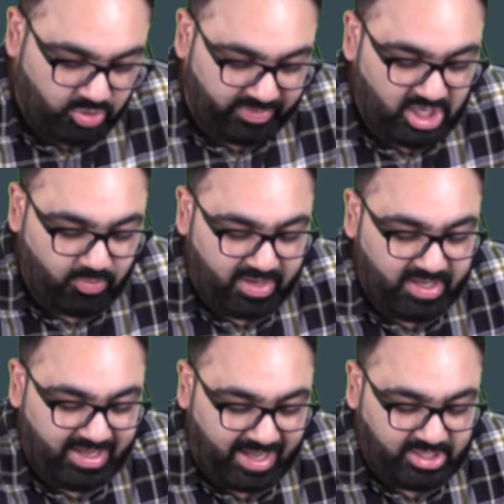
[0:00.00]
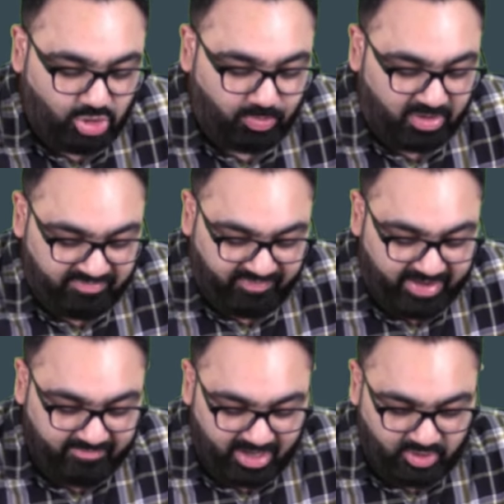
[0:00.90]
2020 92.51,
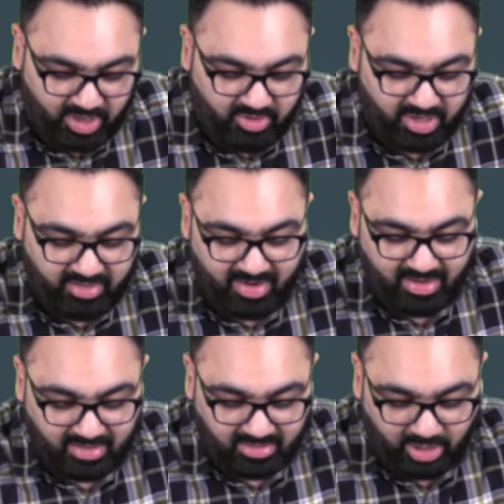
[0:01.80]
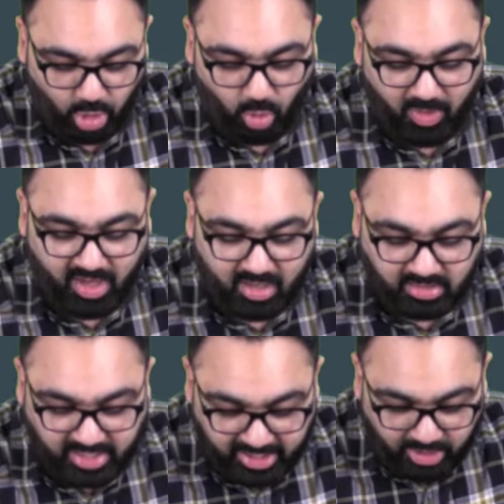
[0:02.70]
2021 lower,
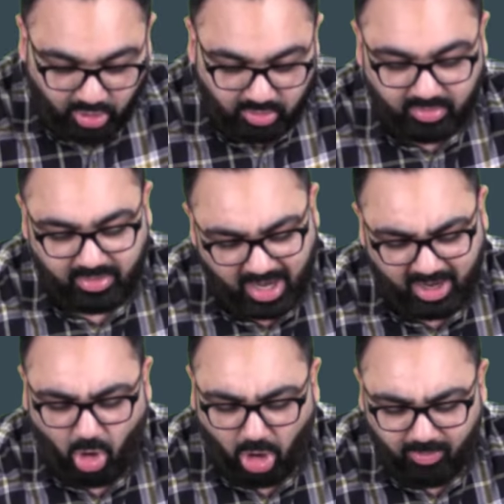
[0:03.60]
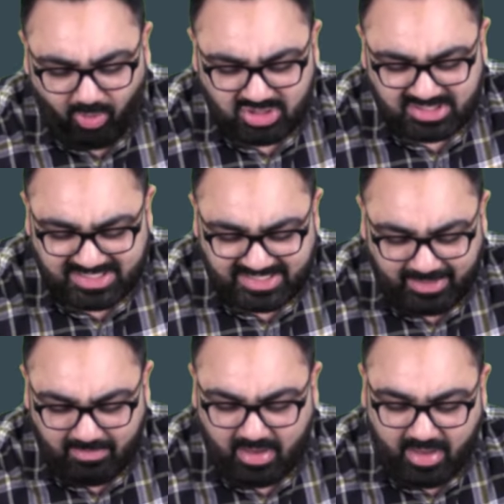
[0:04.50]
then almost the
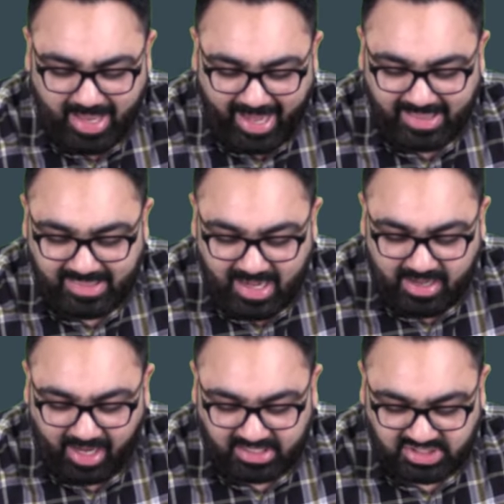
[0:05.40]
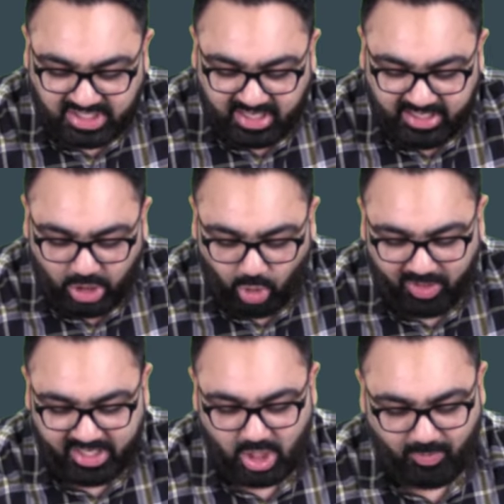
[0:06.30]
same, and then drastically
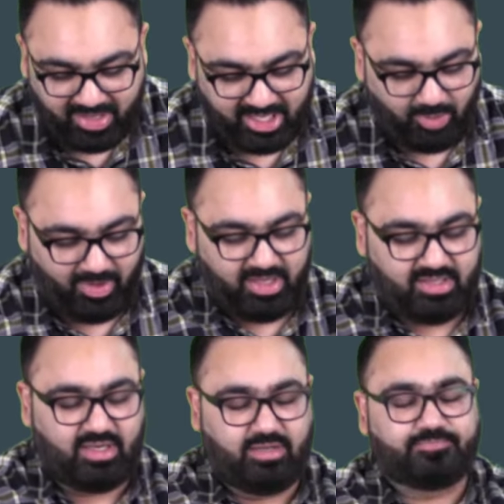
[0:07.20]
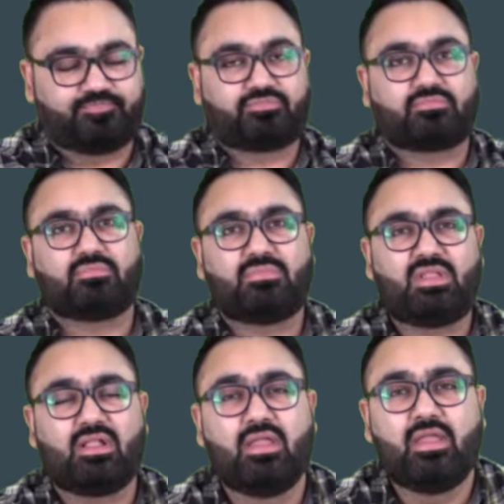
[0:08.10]
lower in 2023.
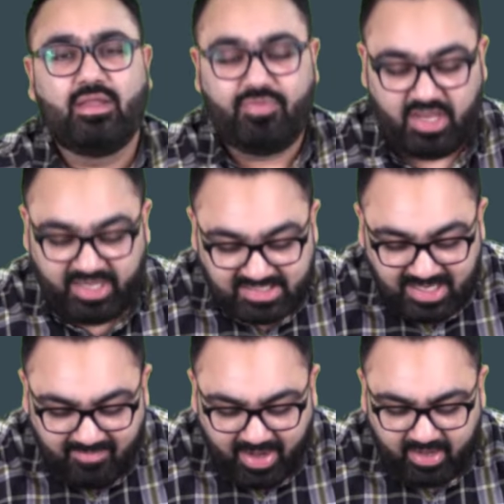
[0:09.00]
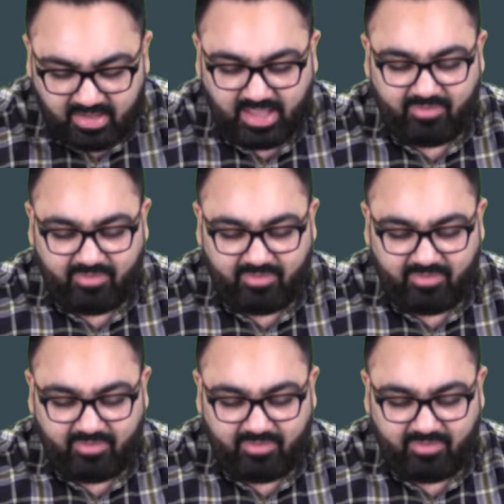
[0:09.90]
The reason why